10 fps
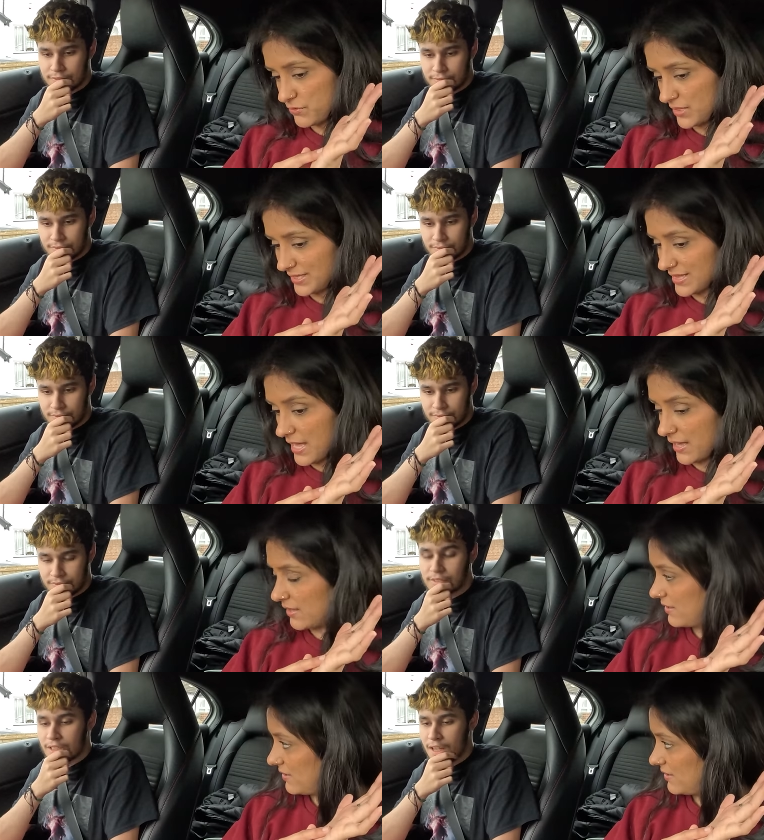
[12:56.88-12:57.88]
Speaker 1: foot like that.
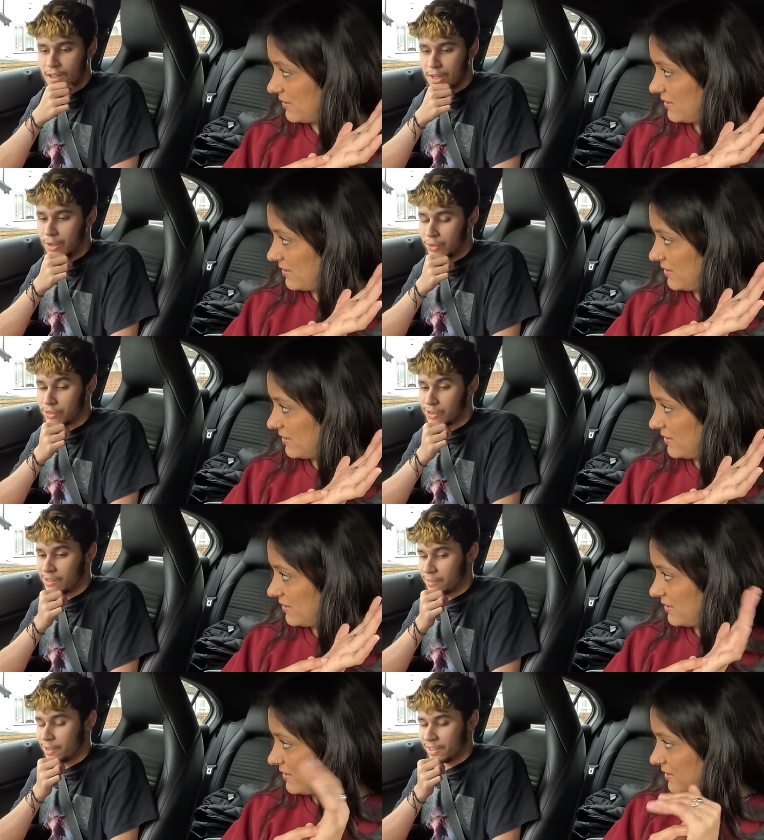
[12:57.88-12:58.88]
Speaker 2: Yeah, I was not.
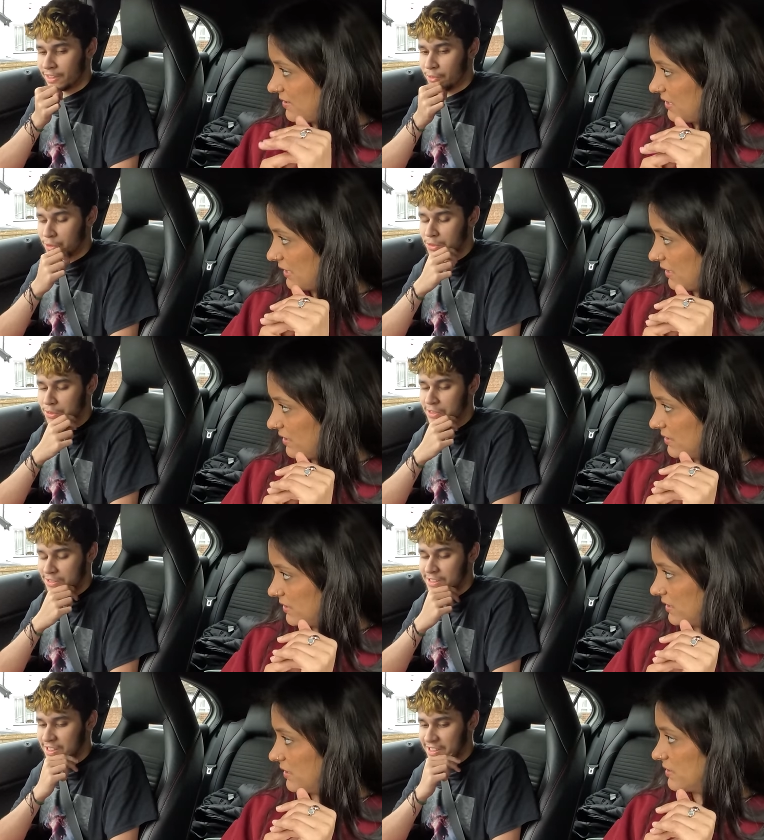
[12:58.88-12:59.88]
I was yeah?
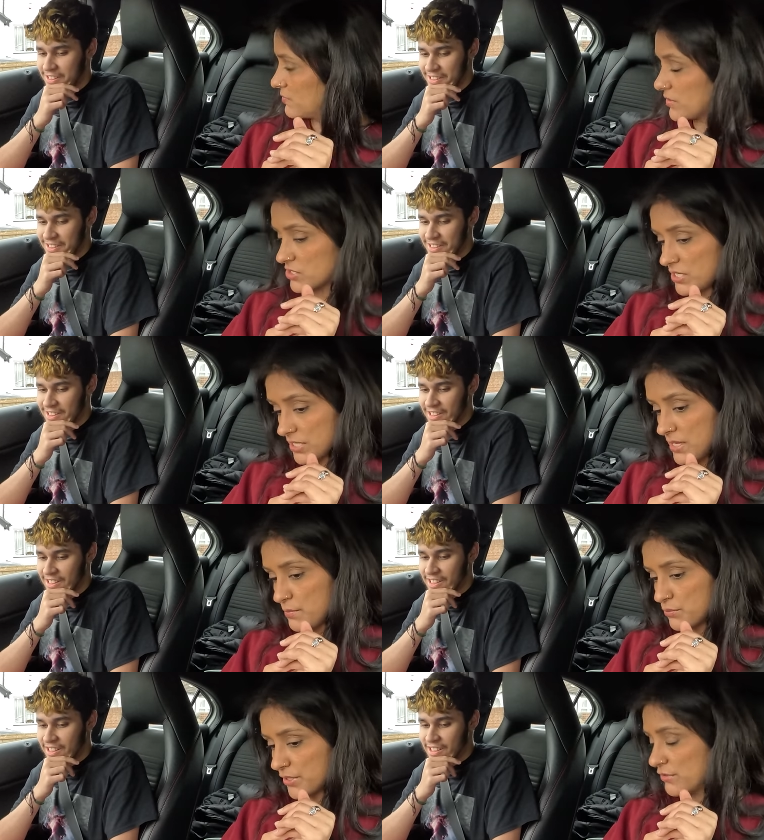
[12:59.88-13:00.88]
noticing. Yeah. It's much harder.
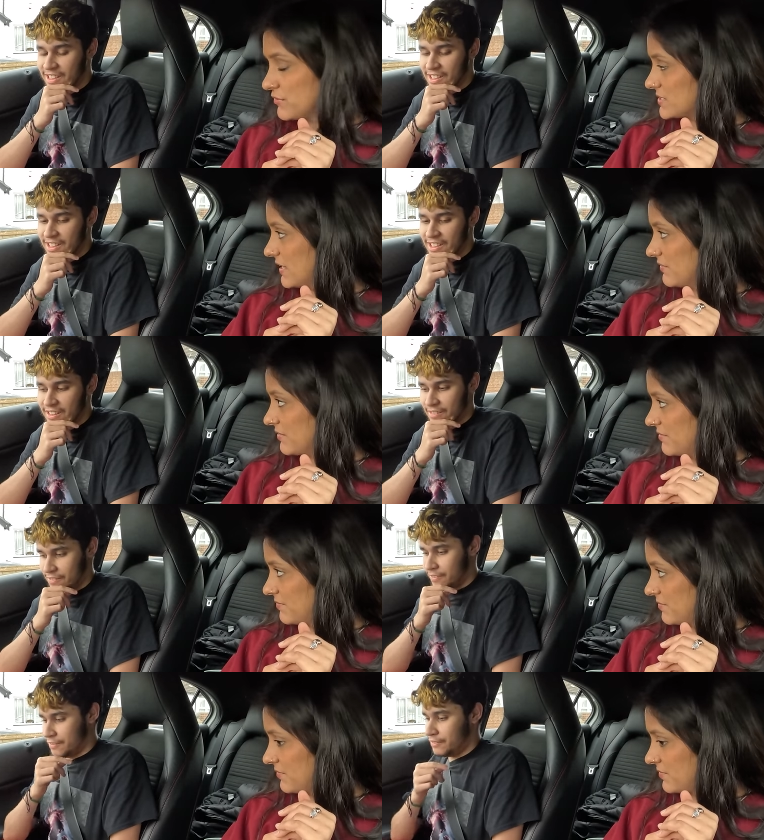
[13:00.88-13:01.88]
Speaker 1: Bring your foot down.
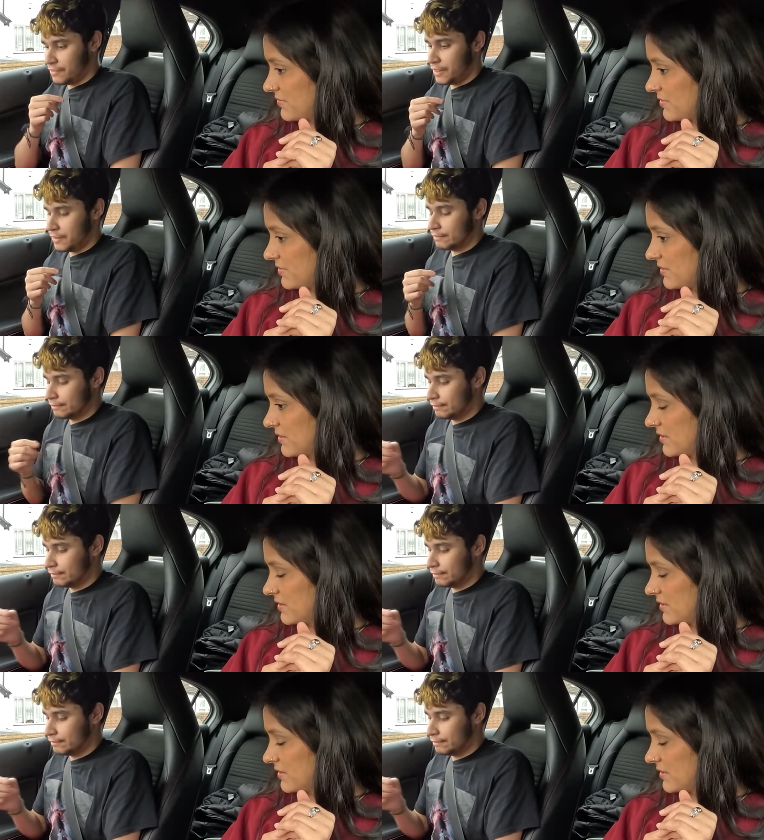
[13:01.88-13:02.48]
Yeah.